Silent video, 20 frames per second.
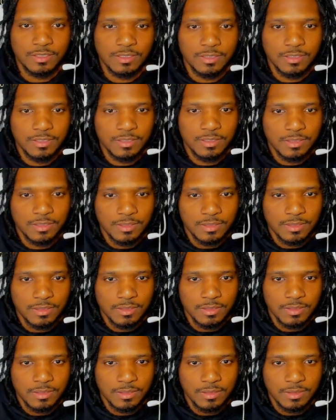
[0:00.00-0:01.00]

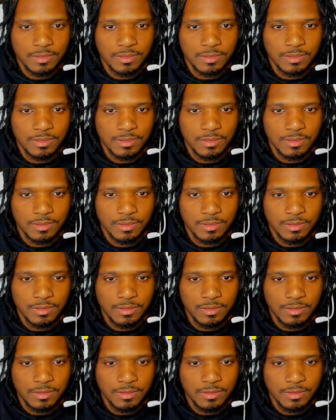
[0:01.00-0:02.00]

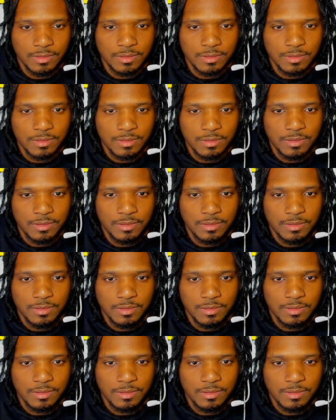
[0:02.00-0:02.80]
[no speech]